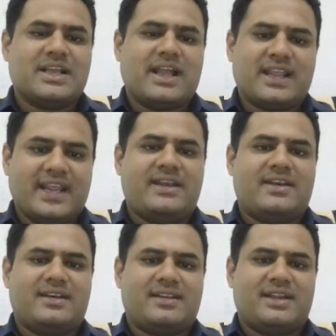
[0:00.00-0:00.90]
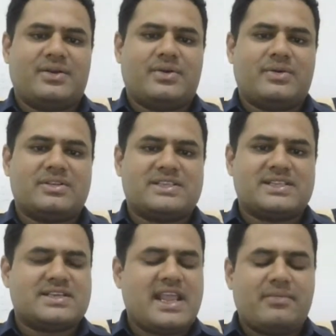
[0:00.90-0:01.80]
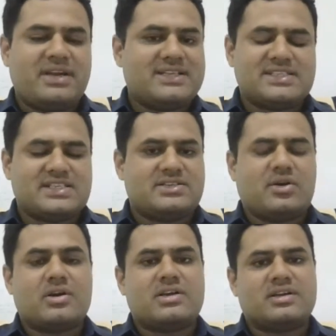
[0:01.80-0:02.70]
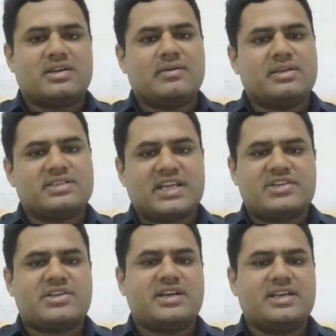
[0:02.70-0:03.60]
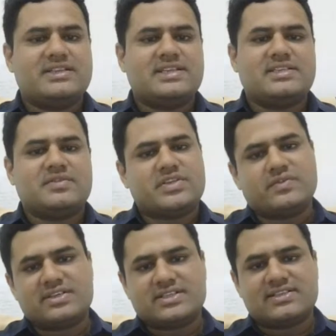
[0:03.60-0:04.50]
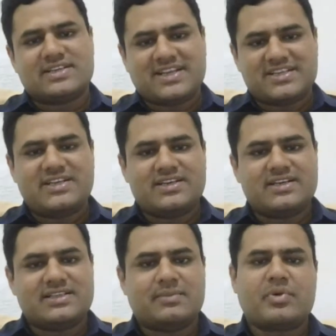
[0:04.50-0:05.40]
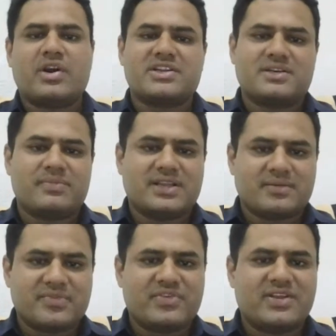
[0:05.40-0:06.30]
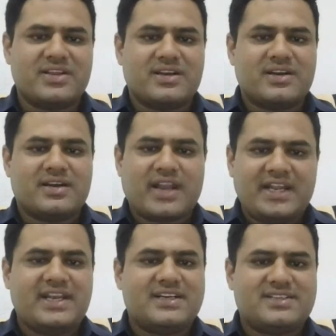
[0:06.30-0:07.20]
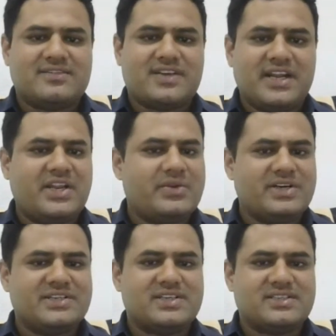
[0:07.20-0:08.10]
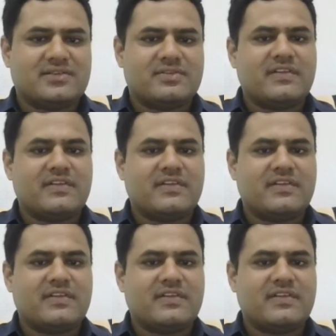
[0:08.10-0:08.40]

Again, since diabetes is not a stationary disease which worsens, next year the production becomes 90 itself, 90 units itself.